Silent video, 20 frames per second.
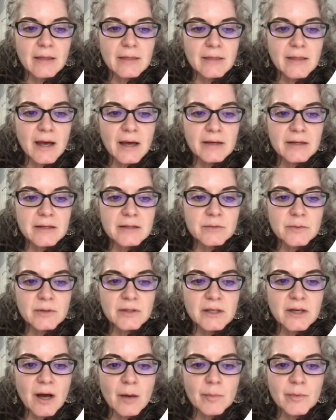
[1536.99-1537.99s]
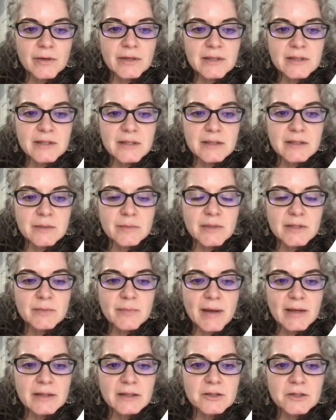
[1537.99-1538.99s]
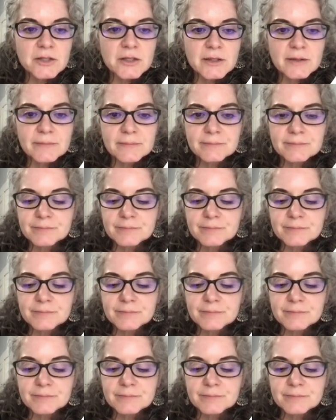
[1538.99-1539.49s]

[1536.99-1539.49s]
That is what the operating system is managing.